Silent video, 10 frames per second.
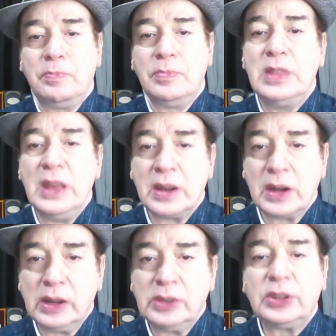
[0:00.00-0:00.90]
There
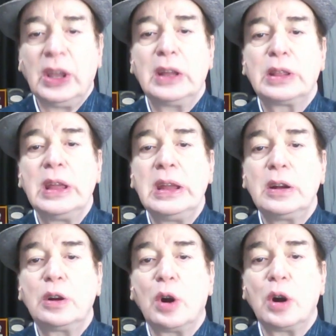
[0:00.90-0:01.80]
is a
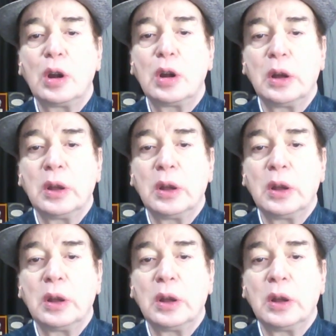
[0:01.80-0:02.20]
thing called,